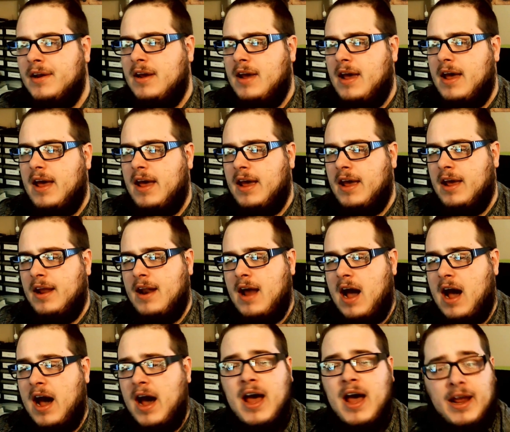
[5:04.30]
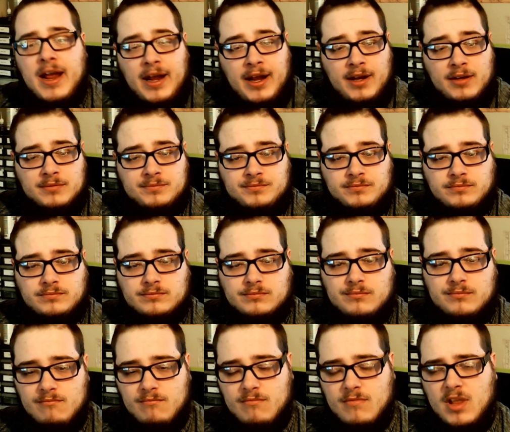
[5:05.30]
And I
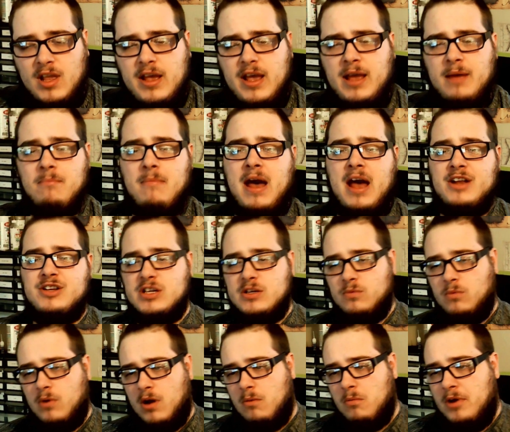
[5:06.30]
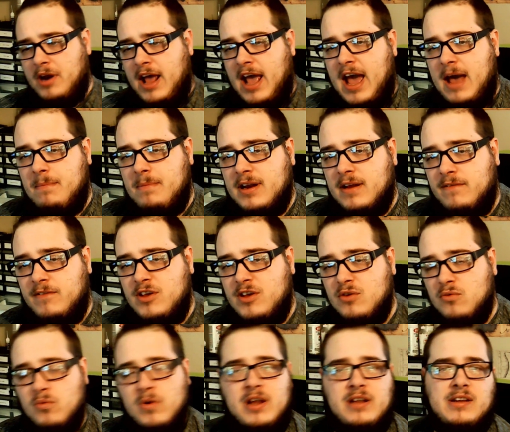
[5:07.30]
imagined what would happen if
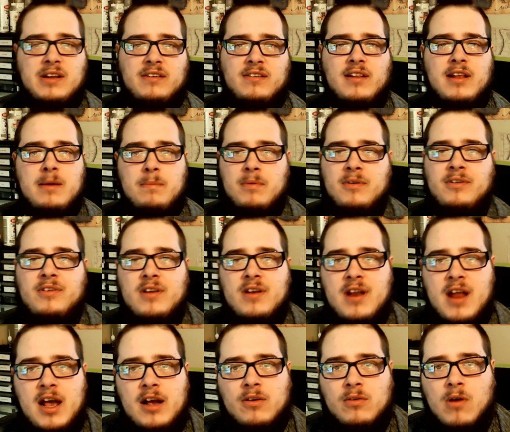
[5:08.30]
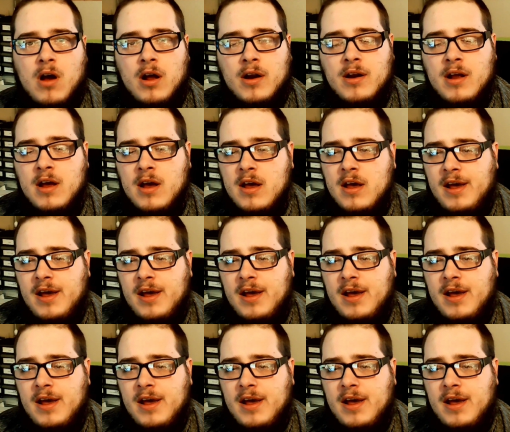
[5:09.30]
you went to sleep as a Necron